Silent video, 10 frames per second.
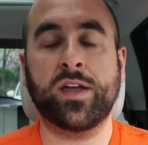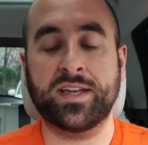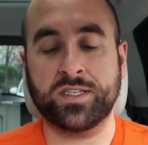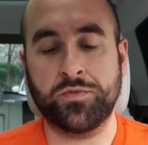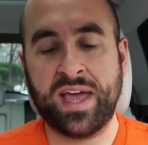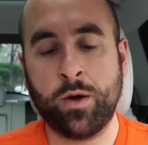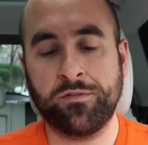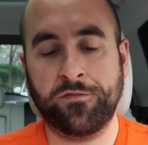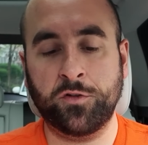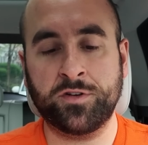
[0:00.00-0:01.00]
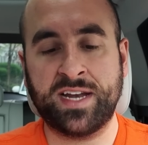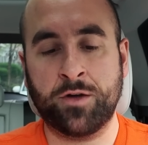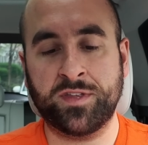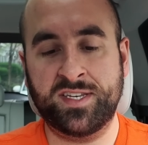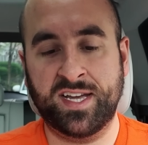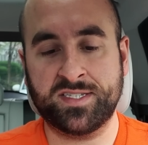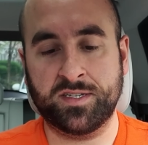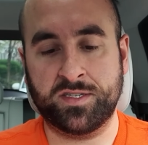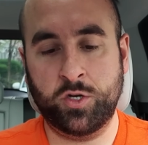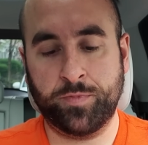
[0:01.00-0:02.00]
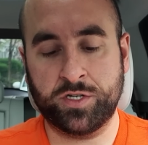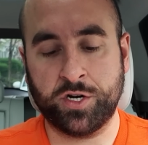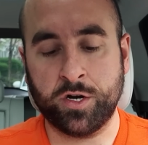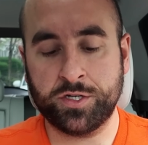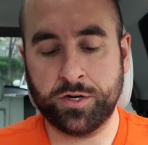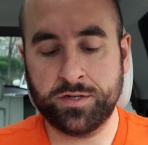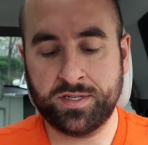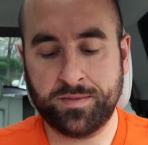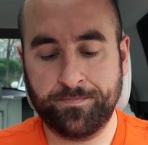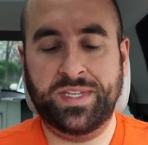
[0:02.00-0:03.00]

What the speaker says: Okay, so now it filtered out the Tesla superchargers.